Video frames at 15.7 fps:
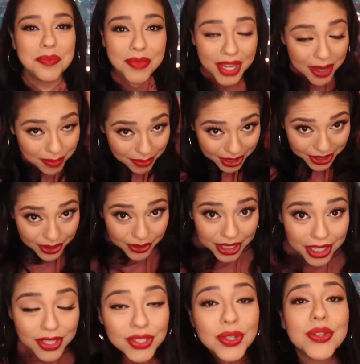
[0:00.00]
But
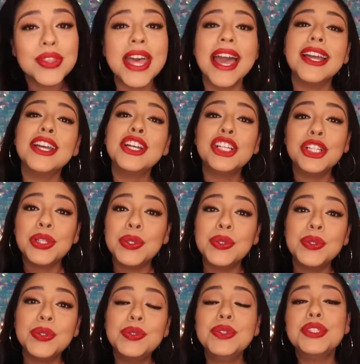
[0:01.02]
okay, so that
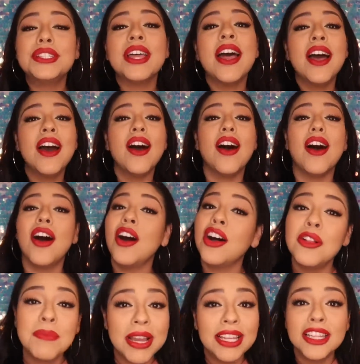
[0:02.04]
concludes all
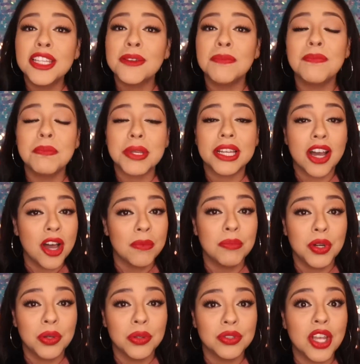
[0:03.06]
my lip
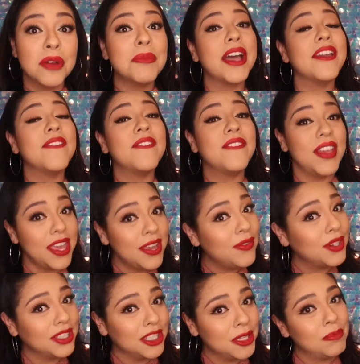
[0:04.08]
combos, all my
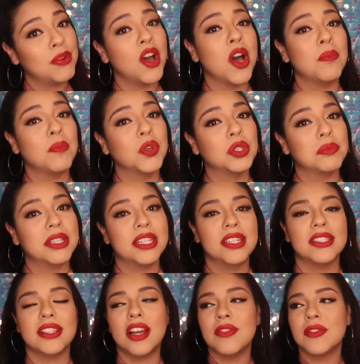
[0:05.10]
favorite lip combos,
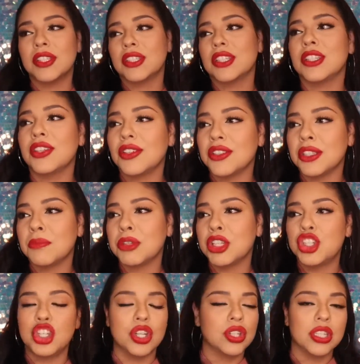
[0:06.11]
because obviously there's a
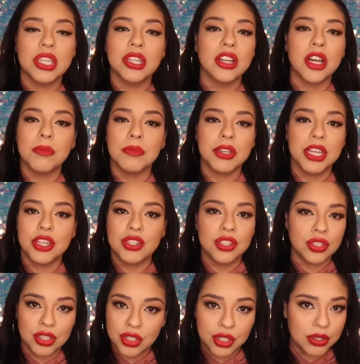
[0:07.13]
bajillion
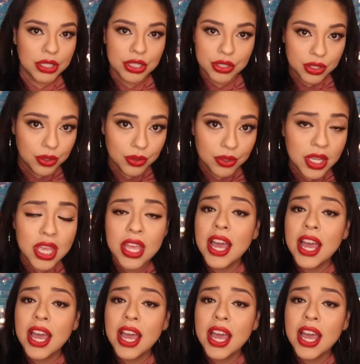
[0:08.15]
combinations you can do.